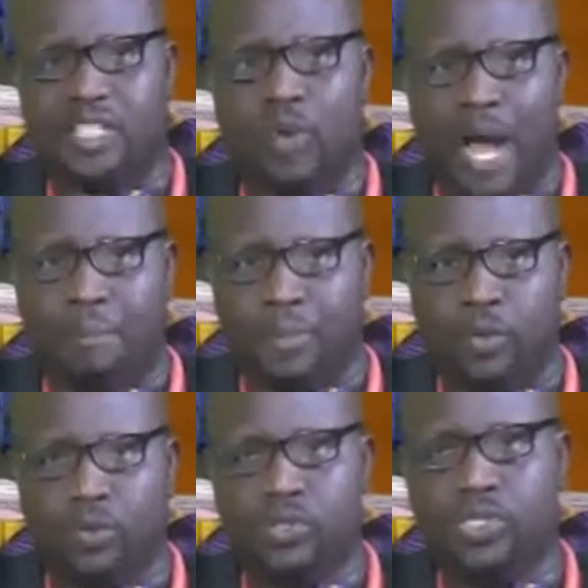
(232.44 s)
to
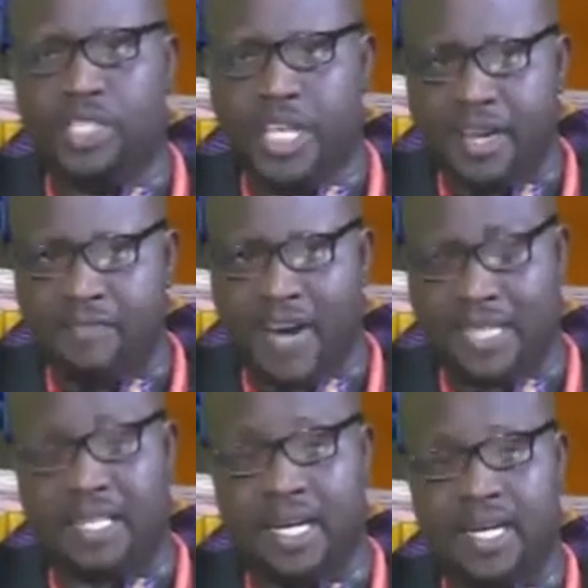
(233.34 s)
abuse the
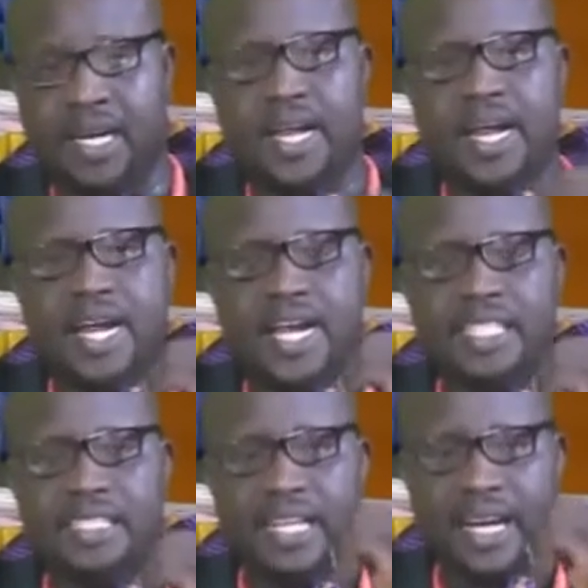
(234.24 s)
inverter,
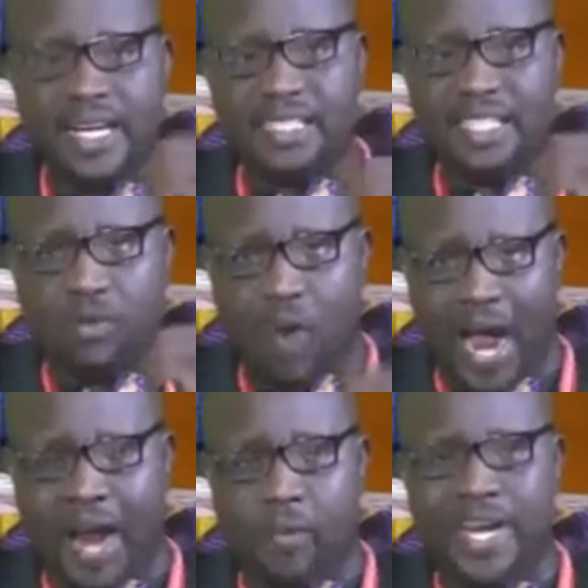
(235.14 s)
is the reason
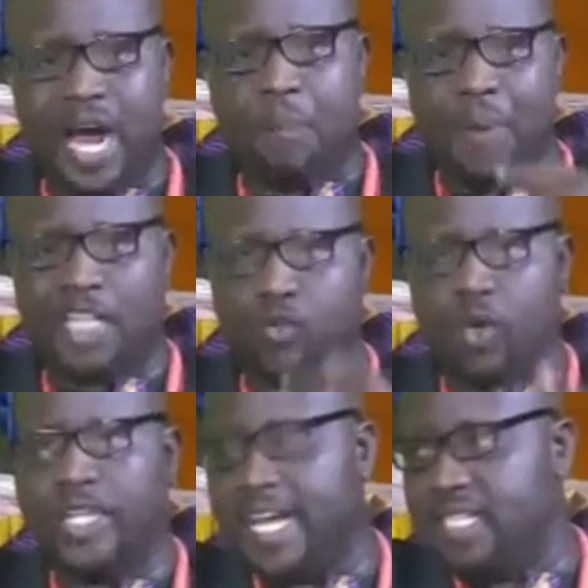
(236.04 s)
why we now
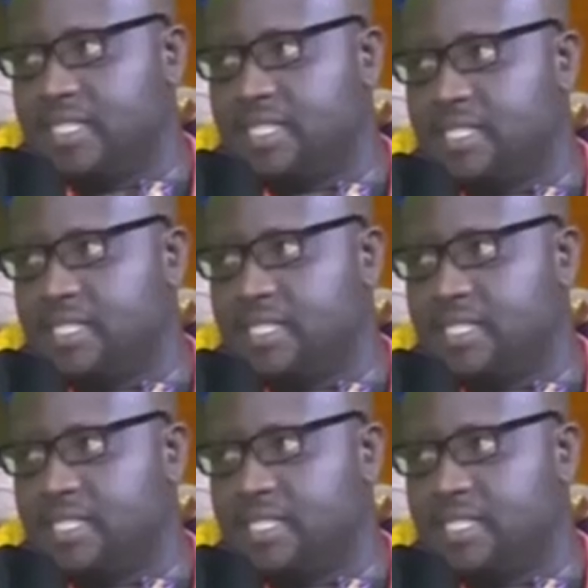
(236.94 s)
passworded it.